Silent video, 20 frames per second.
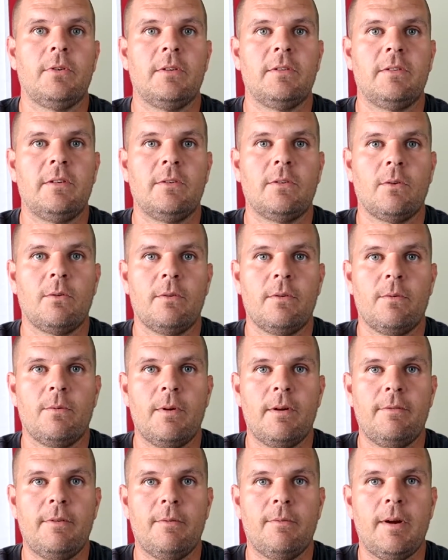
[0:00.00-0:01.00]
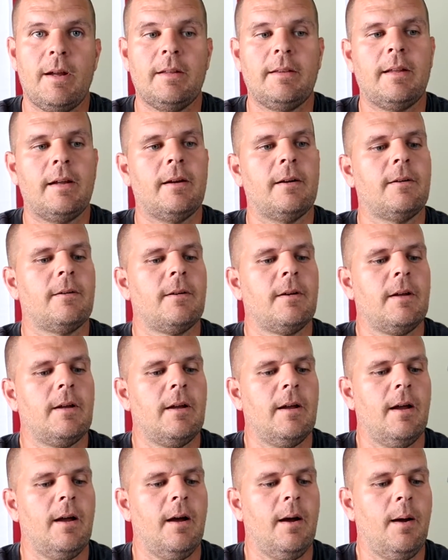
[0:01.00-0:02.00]
It sits over the rivet right there,
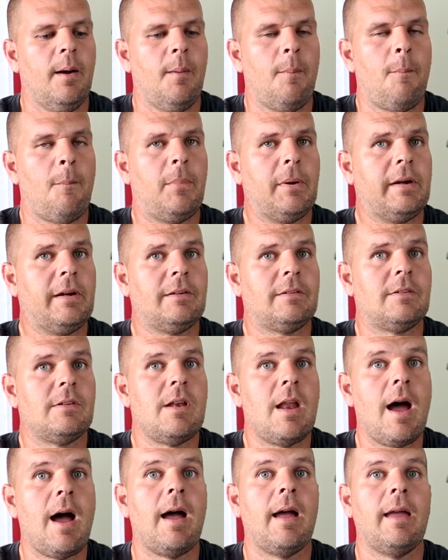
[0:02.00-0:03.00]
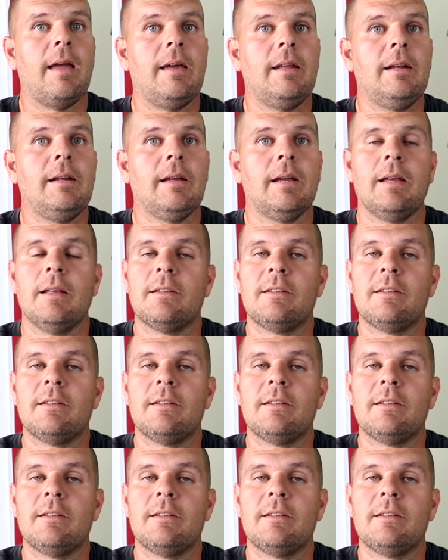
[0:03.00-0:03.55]
uh, but it's not hitting it.